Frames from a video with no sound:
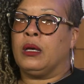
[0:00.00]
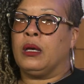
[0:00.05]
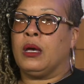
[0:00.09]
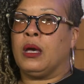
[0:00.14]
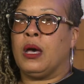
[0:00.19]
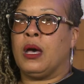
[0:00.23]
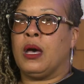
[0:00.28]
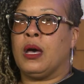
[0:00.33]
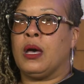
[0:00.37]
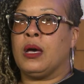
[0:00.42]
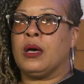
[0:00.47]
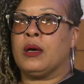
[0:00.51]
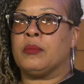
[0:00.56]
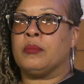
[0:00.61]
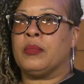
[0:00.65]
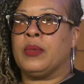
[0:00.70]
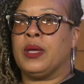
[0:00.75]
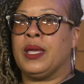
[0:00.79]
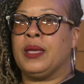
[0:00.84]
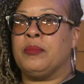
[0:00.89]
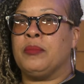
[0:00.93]

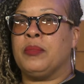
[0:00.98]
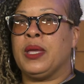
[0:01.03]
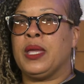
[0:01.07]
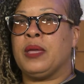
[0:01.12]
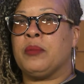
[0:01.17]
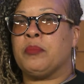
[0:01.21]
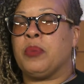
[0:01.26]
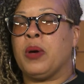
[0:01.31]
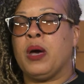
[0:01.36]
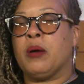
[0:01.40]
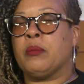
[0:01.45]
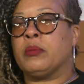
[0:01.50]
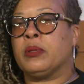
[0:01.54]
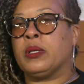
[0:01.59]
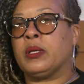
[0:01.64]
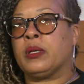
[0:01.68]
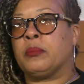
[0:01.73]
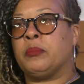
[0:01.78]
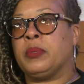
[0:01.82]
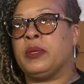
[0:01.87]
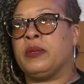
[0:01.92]
and made
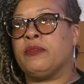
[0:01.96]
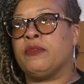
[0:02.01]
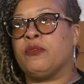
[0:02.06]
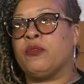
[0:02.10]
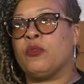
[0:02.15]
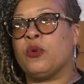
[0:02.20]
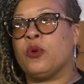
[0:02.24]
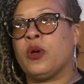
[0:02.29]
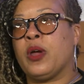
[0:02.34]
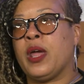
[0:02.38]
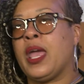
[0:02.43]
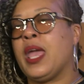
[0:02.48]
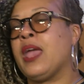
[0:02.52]
public before